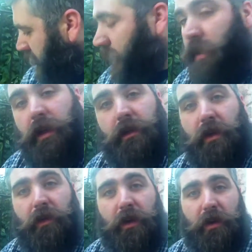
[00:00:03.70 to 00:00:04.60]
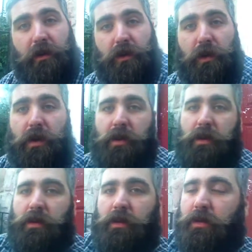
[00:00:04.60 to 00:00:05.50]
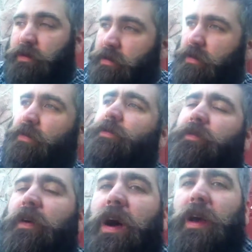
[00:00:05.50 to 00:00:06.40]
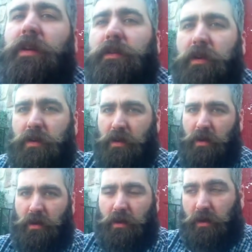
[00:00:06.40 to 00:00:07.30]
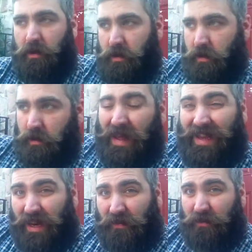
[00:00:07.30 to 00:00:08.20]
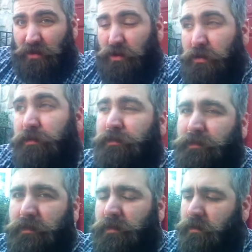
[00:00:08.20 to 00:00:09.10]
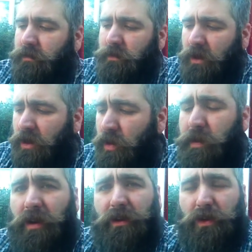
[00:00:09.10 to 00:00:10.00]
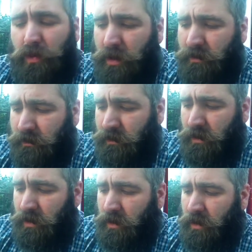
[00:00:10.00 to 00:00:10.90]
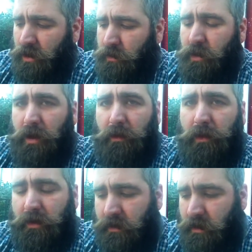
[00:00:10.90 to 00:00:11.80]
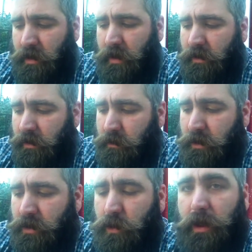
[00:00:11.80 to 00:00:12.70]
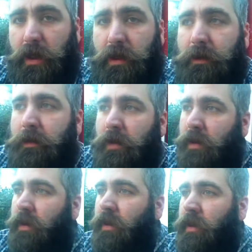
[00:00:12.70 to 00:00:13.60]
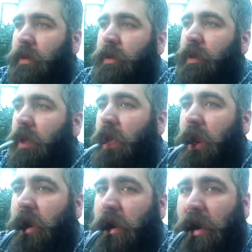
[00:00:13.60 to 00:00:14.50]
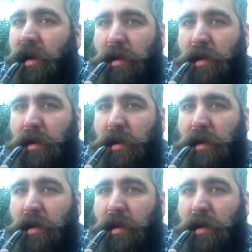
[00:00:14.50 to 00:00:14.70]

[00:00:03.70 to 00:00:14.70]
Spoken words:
It's Kevin here, joining you this fine Sunday late afternoon. Hope y'all doing well. Hope y'all had a blessed day, a blessed weekend. And I'm